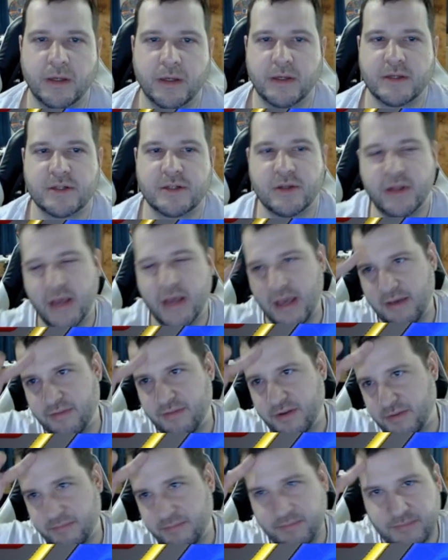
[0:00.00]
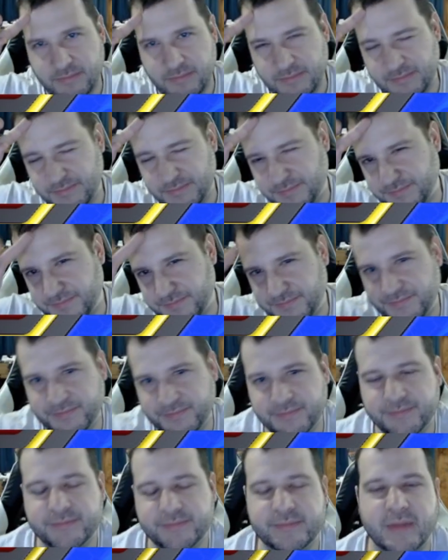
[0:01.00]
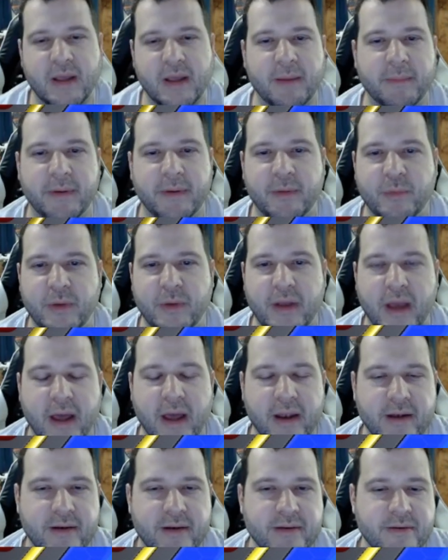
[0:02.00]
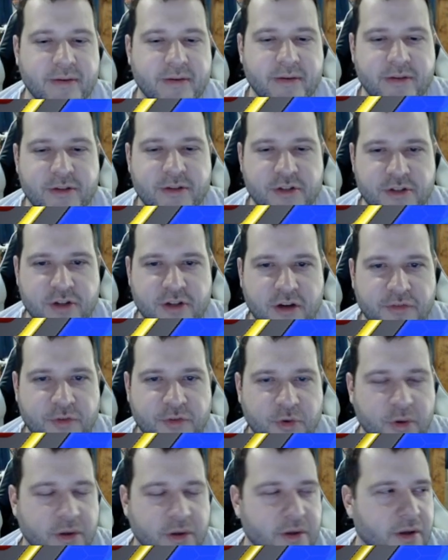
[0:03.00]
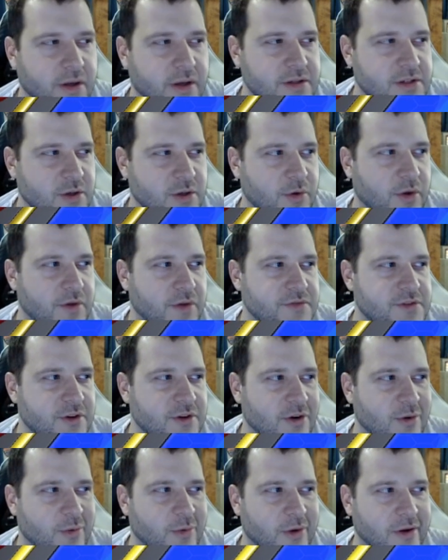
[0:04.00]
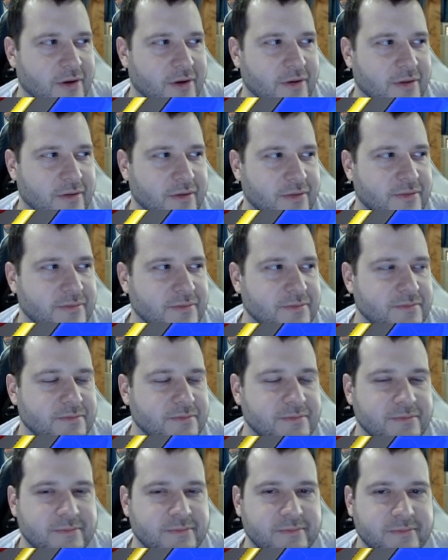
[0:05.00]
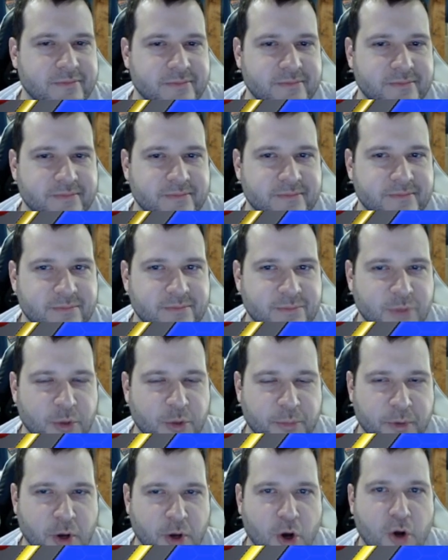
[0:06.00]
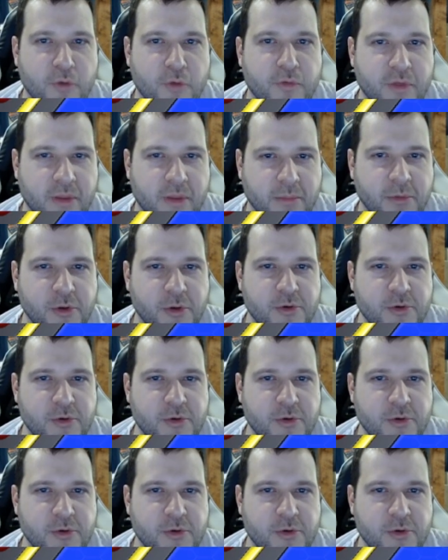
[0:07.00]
So they have it. I mean, we got just off to a slow enough start where it would be hard for them to